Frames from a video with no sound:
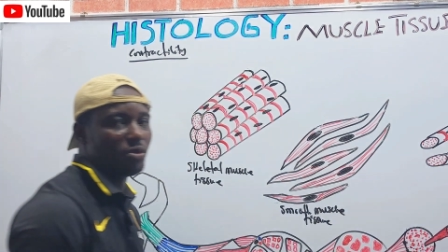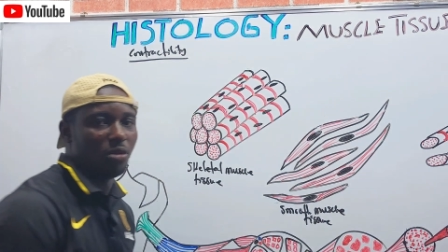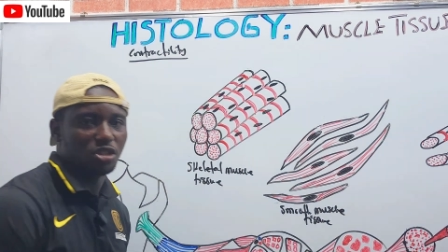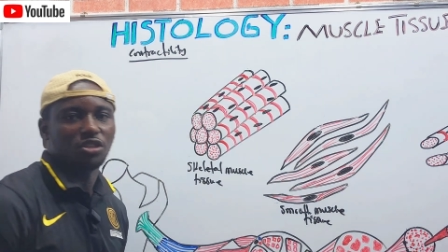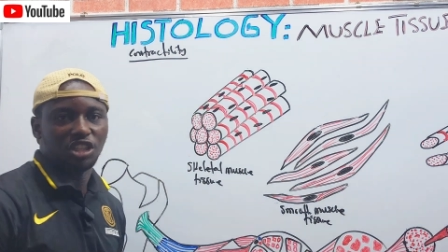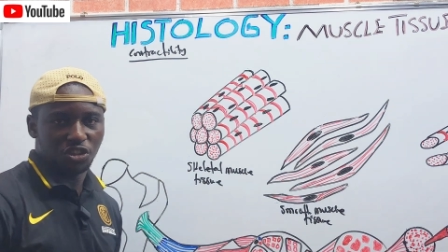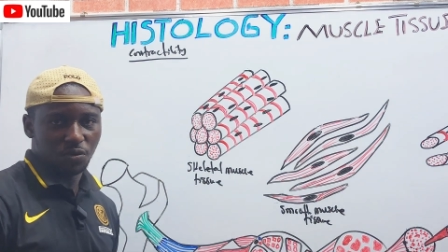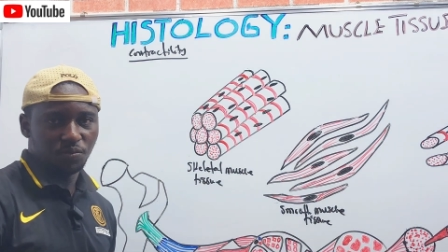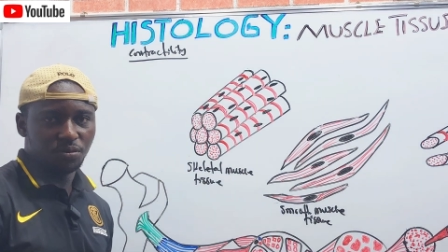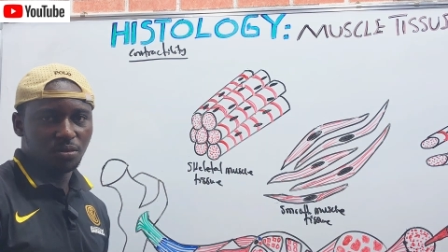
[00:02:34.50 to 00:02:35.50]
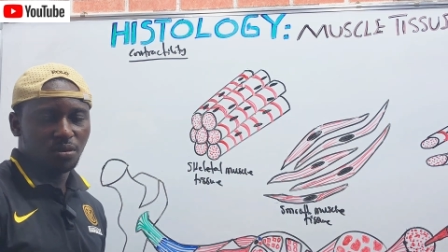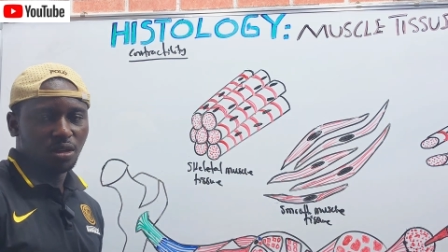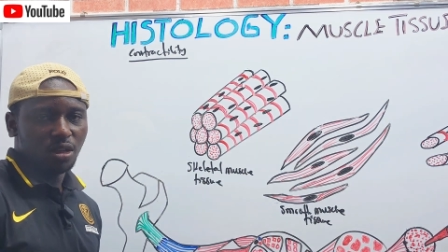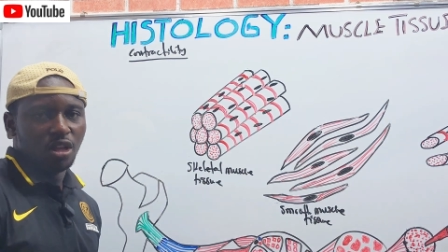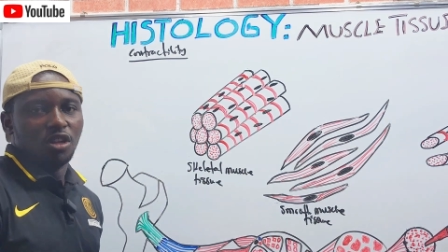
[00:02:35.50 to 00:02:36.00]
muscle tissue.
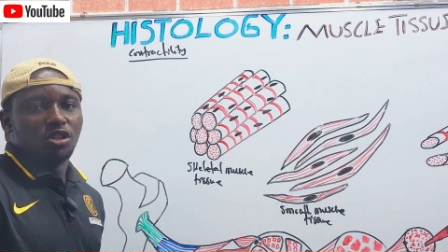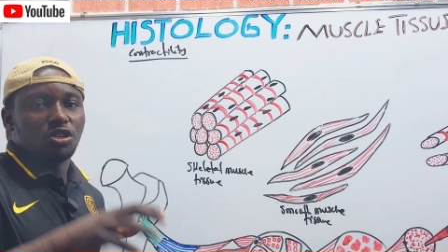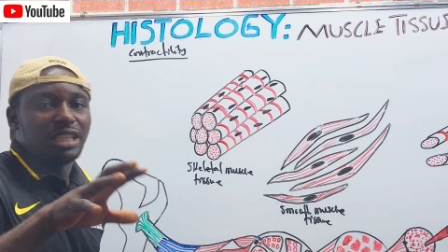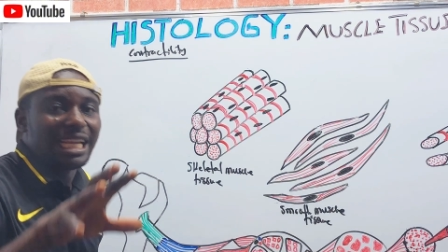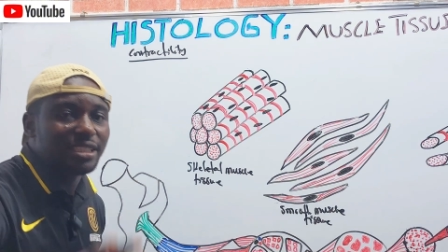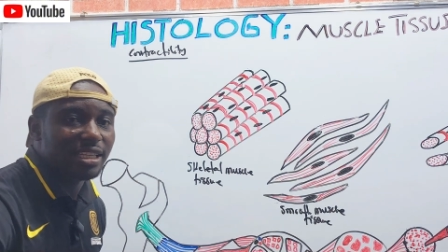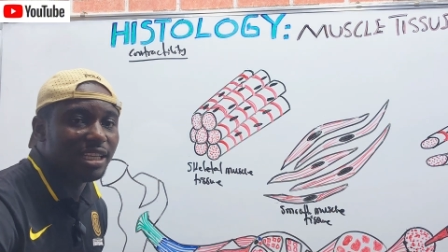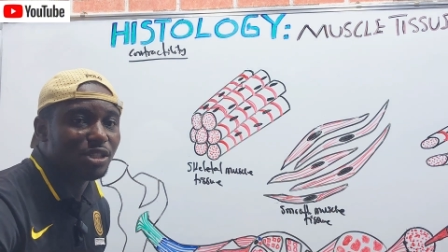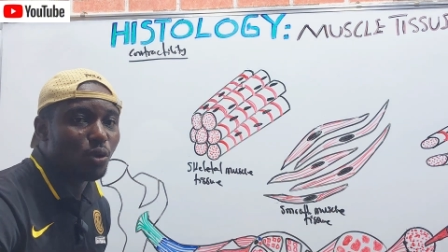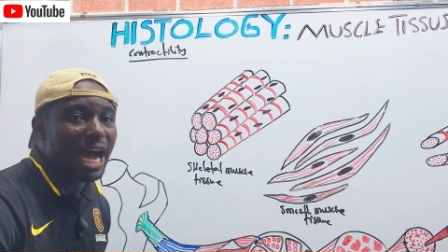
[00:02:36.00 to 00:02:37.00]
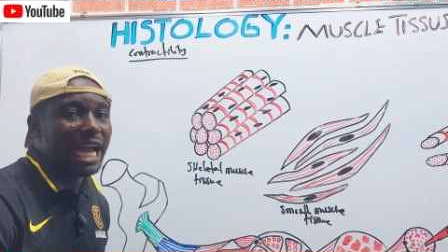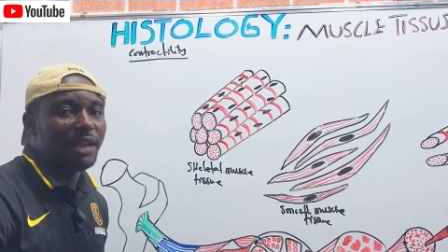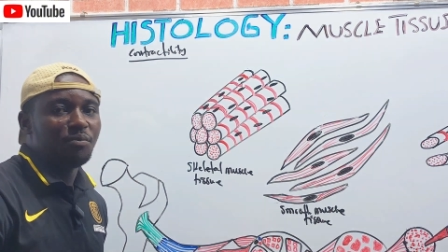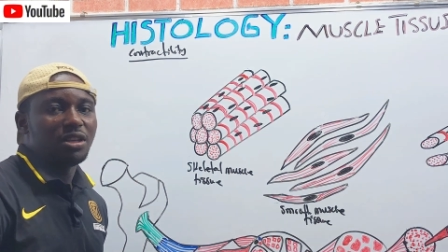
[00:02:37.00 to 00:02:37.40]
So that is why